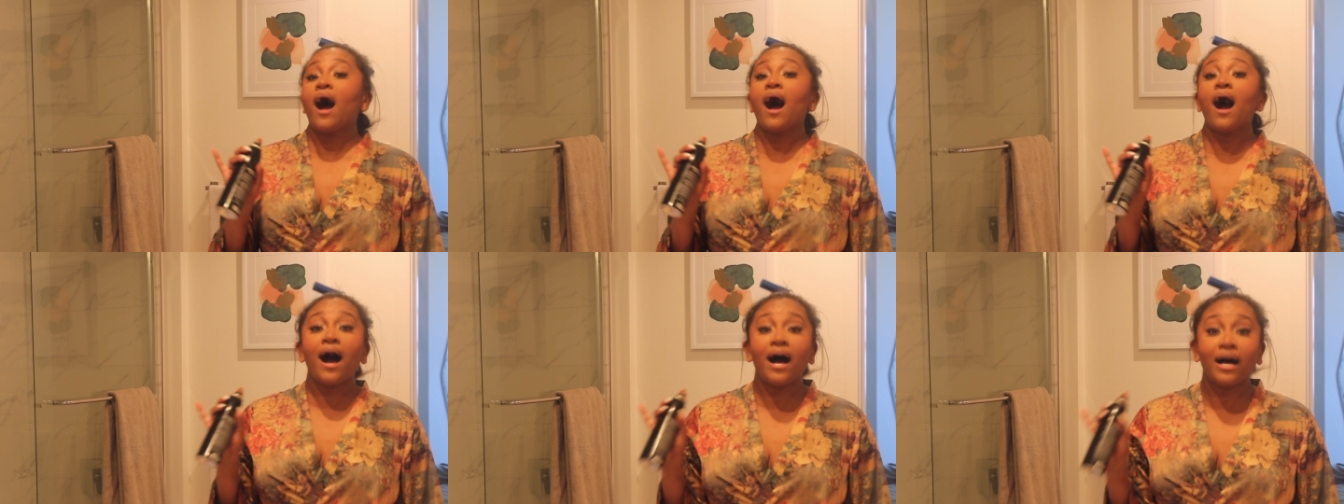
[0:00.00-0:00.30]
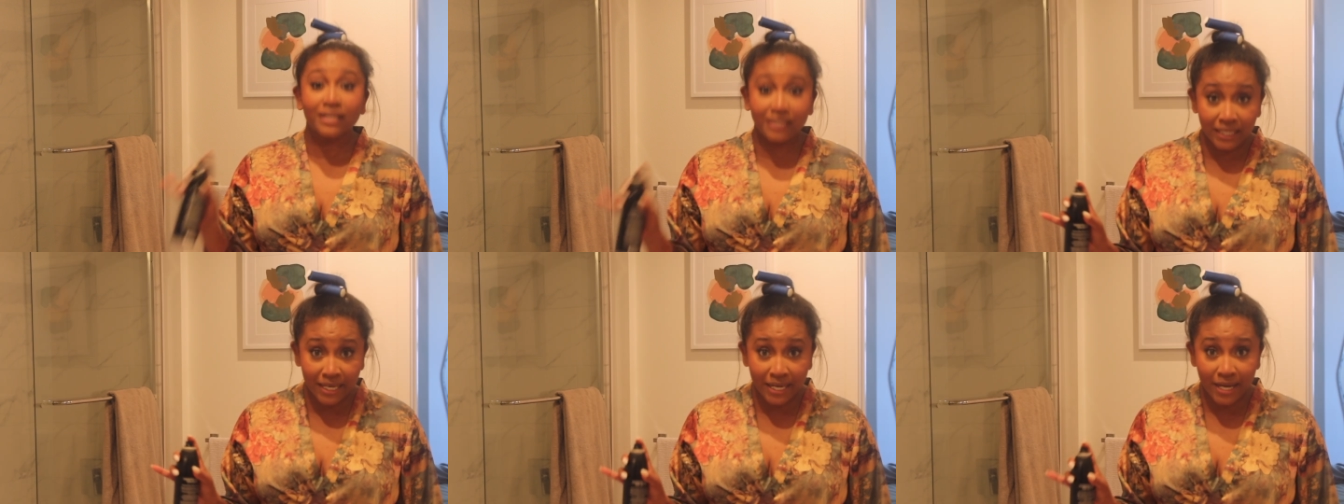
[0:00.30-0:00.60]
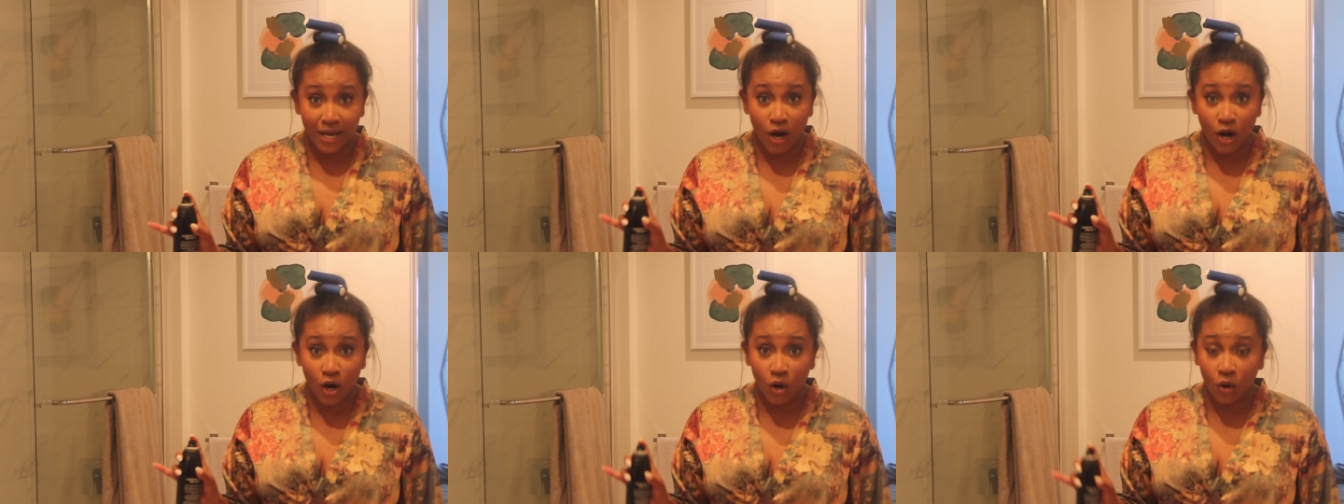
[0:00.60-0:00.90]
a
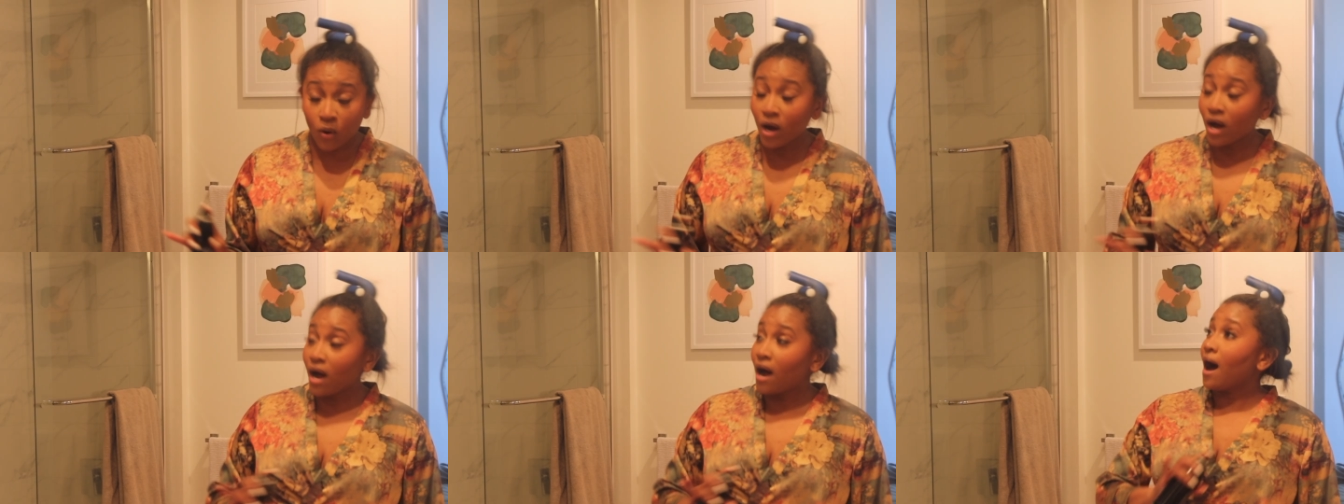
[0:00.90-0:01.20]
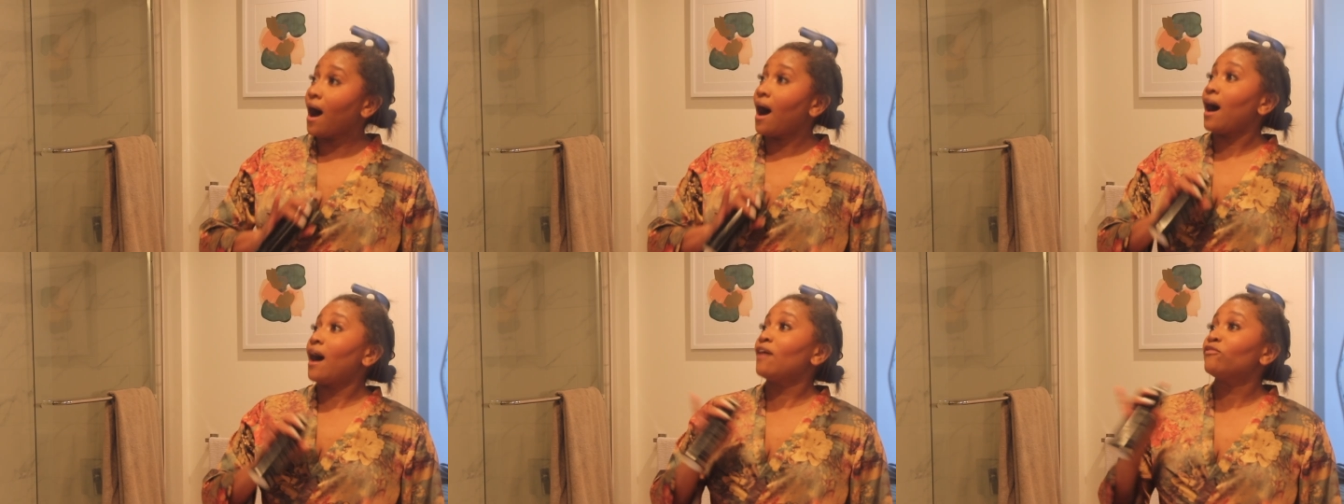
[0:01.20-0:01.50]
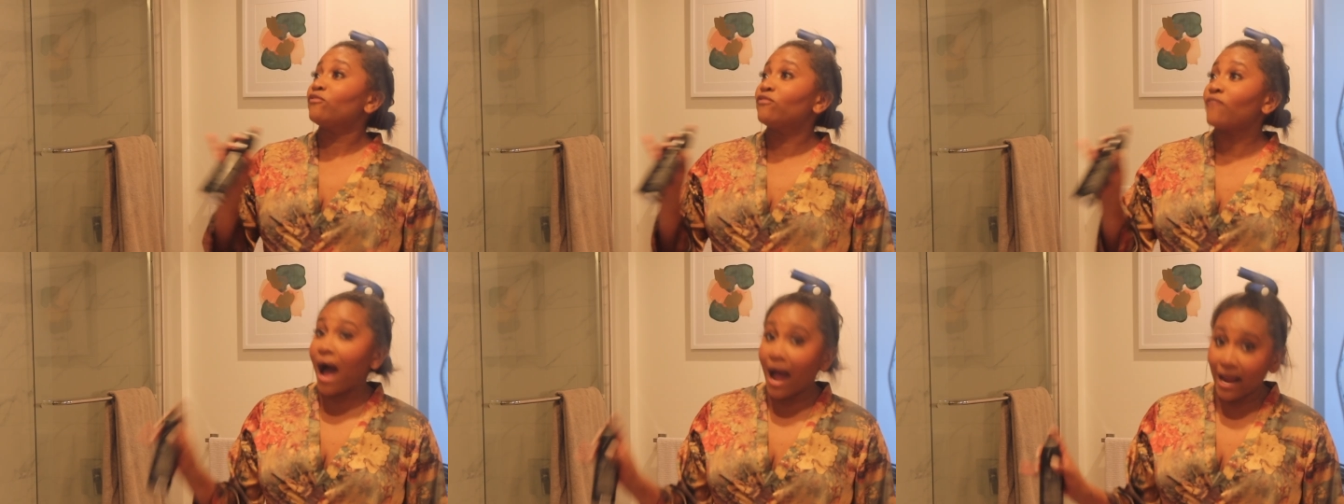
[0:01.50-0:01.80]
Leo, a
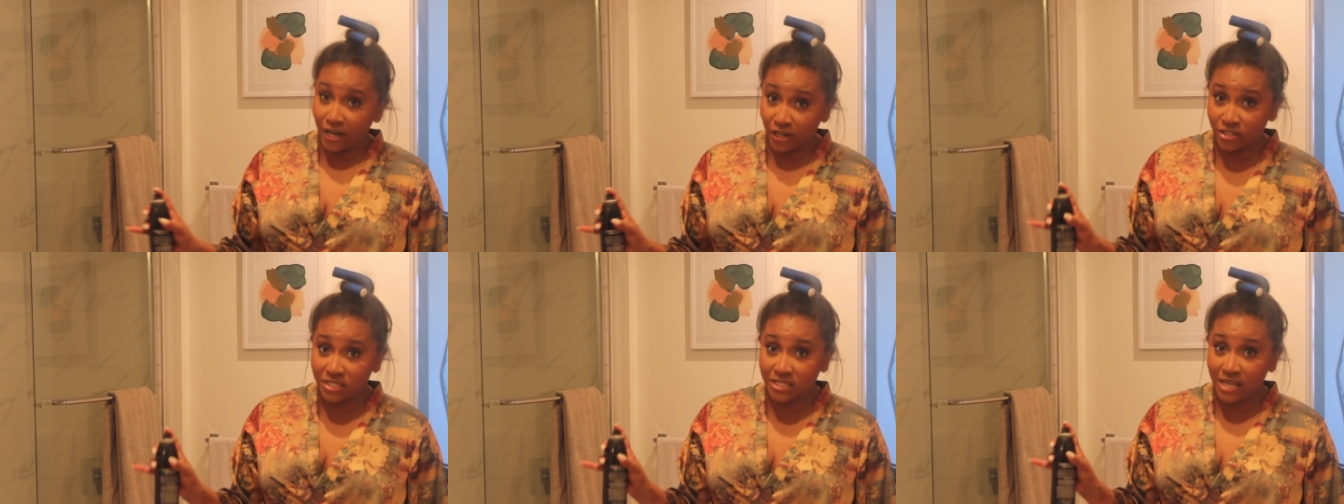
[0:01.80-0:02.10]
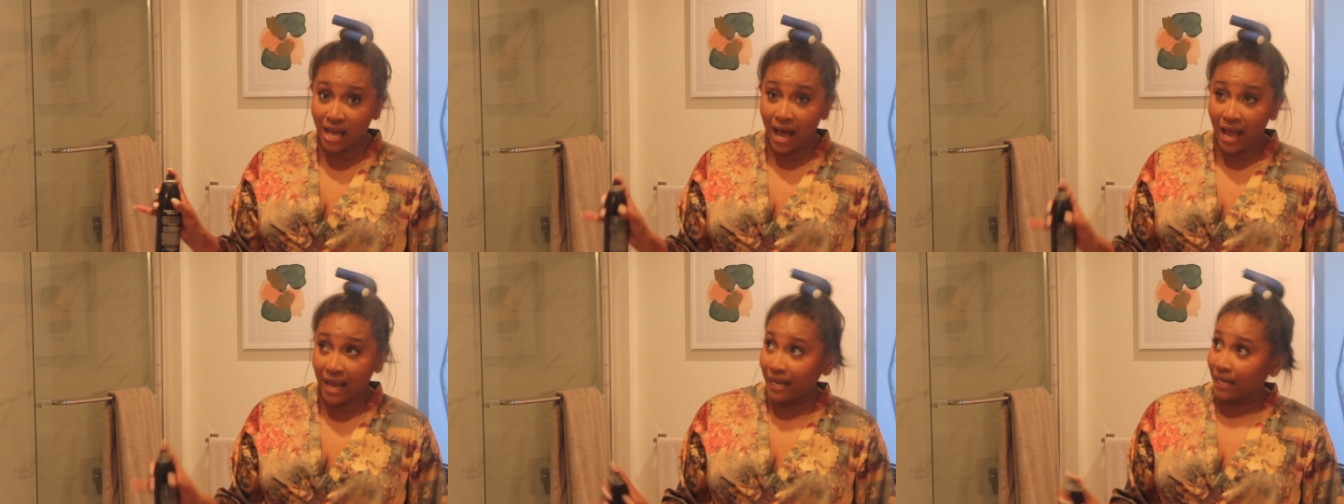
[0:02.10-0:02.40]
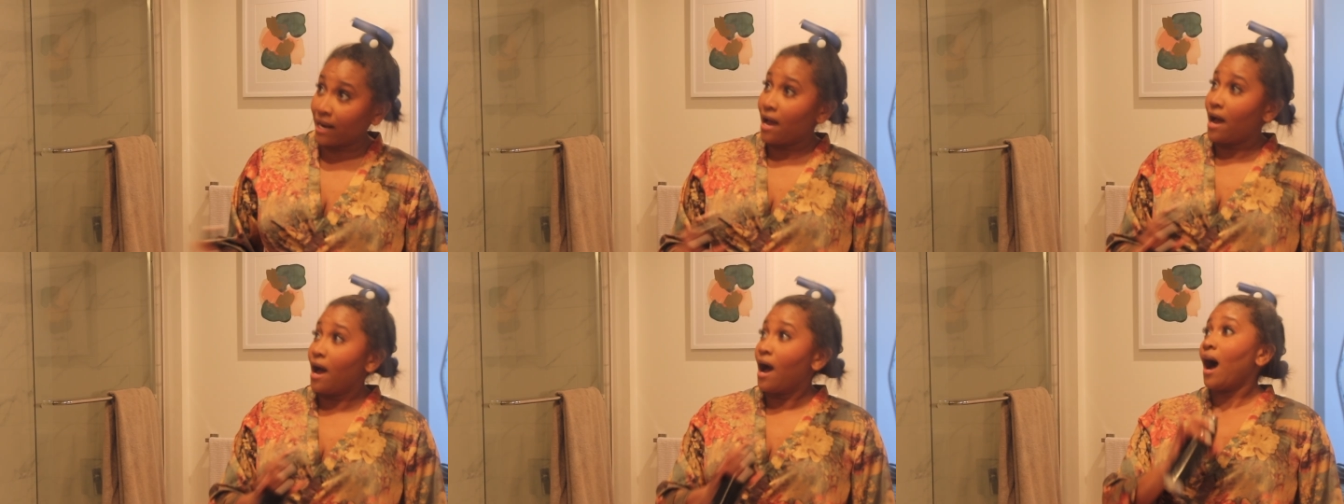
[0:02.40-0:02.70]
fire
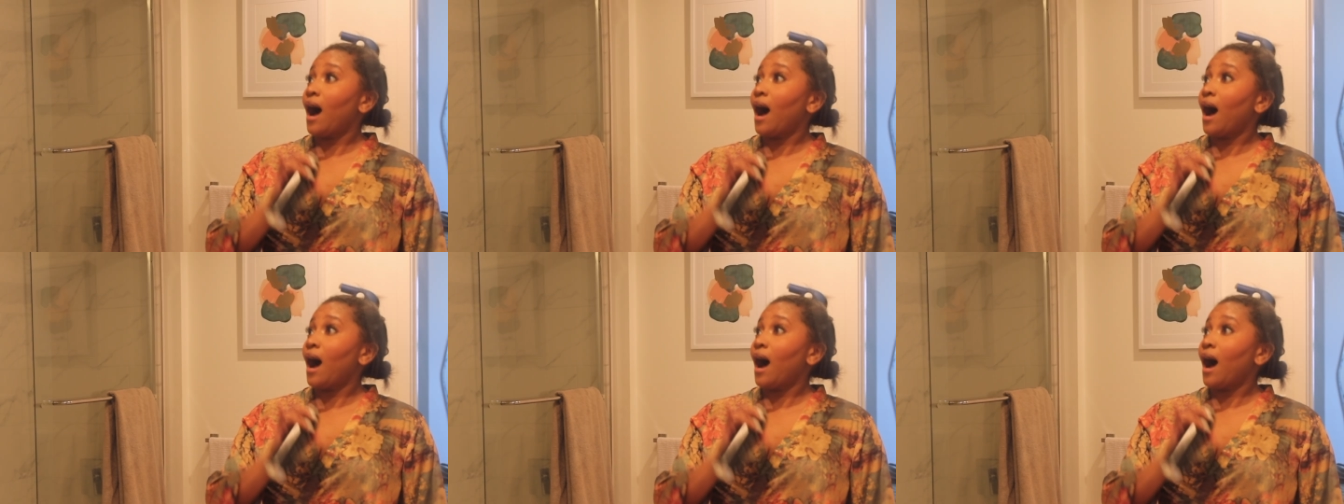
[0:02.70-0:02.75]
sign,